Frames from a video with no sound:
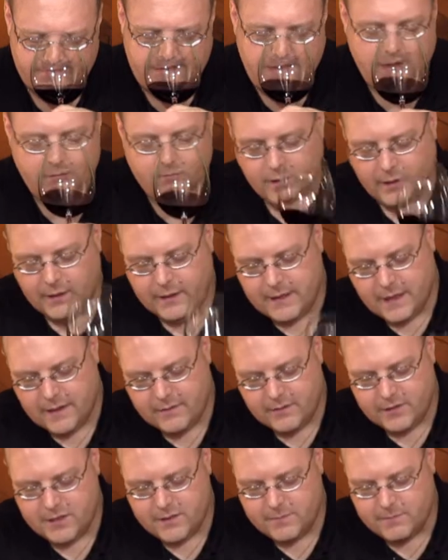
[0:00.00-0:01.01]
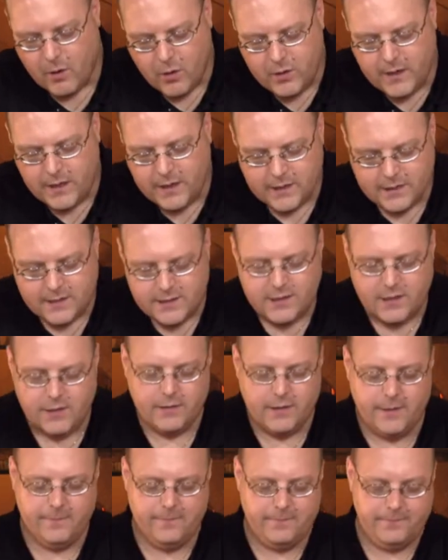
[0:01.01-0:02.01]
And really kind of a smokiness
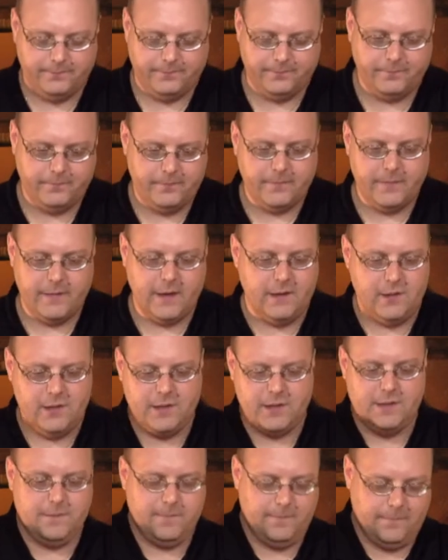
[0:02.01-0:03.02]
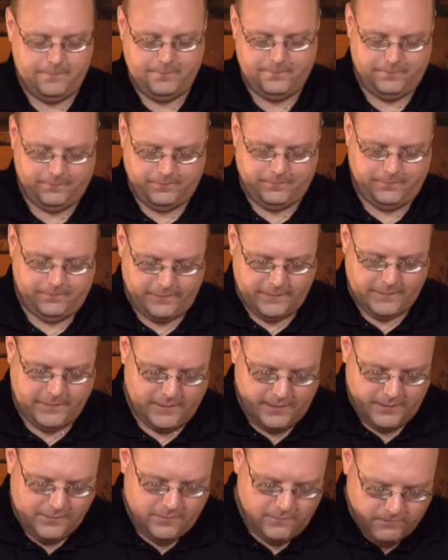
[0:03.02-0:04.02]
to it. And just
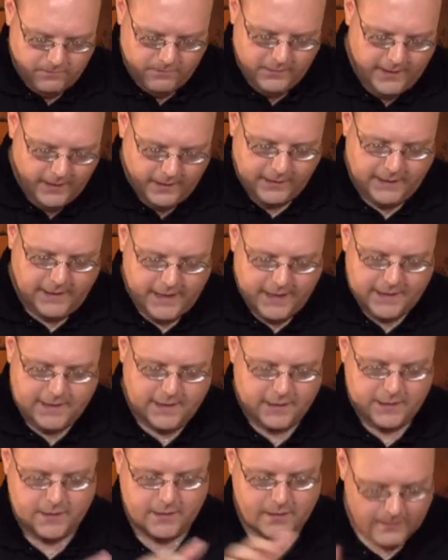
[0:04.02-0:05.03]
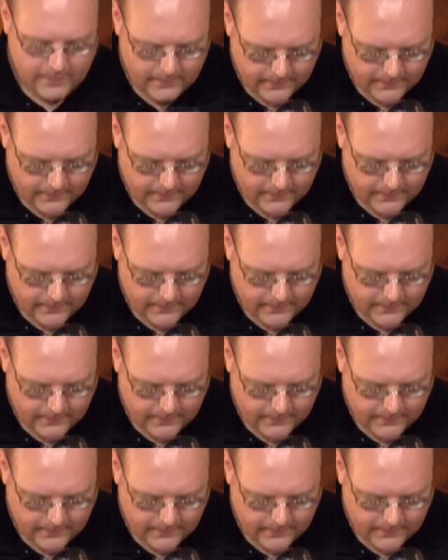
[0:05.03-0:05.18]
let's really get this